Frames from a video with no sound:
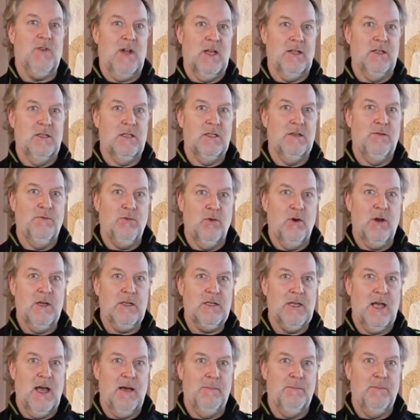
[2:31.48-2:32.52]
trends, for
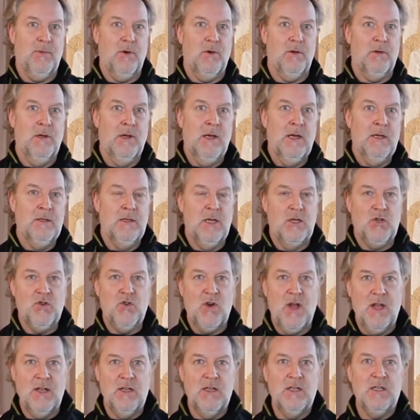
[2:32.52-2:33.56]
example, the
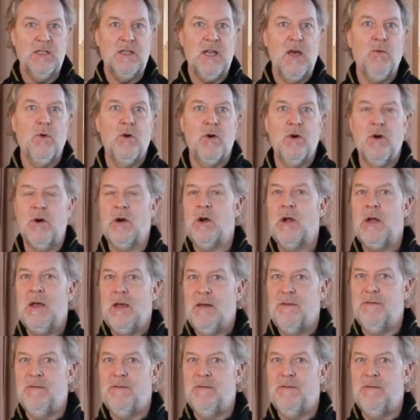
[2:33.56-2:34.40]
trends that were